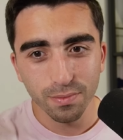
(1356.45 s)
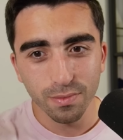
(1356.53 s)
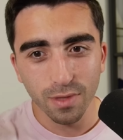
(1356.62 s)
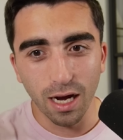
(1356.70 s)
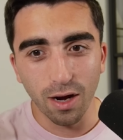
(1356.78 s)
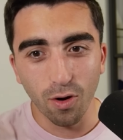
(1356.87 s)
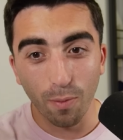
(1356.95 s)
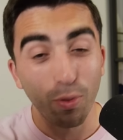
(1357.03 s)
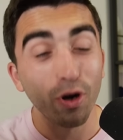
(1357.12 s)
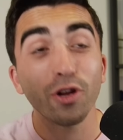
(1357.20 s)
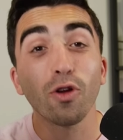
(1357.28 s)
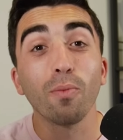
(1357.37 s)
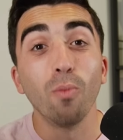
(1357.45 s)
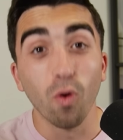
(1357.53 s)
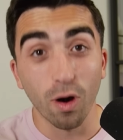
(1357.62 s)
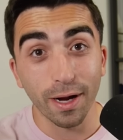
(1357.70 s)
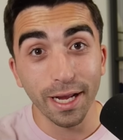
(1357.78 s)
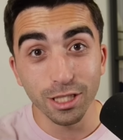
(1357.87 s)
or put your
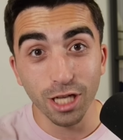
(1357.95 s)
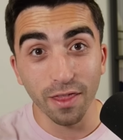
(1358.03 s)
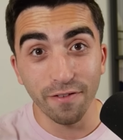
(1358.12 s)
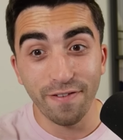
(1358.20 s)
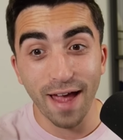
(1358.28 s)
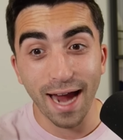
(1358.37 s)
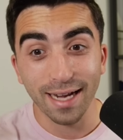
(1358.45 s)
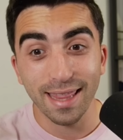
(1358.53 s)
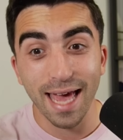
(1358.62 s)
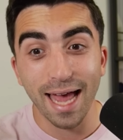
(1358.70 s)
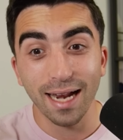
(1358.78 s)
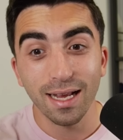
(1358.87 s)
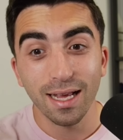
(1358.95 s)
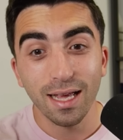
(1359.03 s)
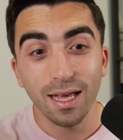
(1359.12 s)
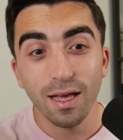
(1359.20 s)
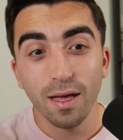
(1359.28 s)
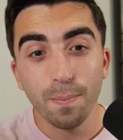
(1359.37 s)
mortgage on the fact that
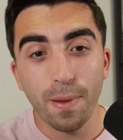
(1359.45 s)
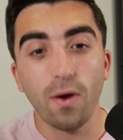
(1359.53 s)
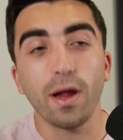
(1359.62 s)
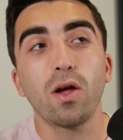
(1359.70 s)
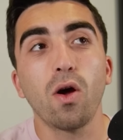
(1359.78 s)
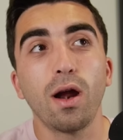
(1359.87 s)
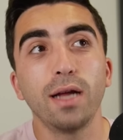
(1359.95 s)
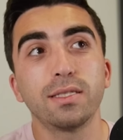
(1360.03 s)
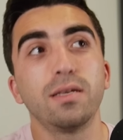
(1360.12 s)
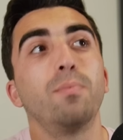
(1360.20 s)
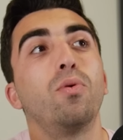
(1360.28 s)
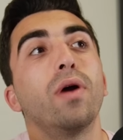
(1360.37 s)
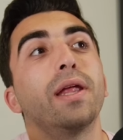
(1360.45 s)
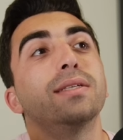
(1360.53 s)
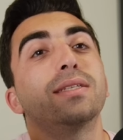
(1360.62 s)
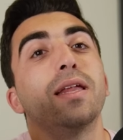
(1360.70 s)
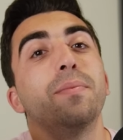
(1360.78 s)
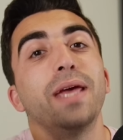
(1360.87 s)
Perricard at some point is
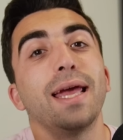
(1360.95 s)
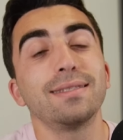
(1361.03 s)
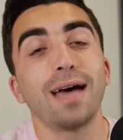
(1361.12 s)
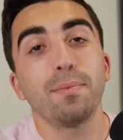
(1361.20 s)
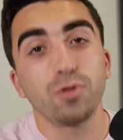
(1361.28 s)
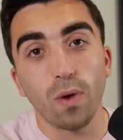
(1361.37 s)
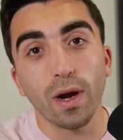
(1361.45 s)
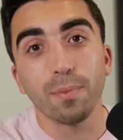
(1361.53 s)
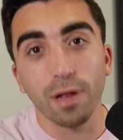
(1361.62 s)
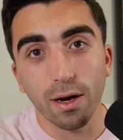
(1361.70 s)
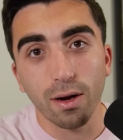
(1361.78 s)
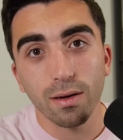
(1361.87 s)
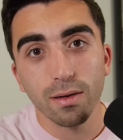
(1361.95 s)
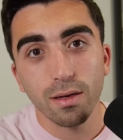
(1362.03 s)
going to be a top 20 player.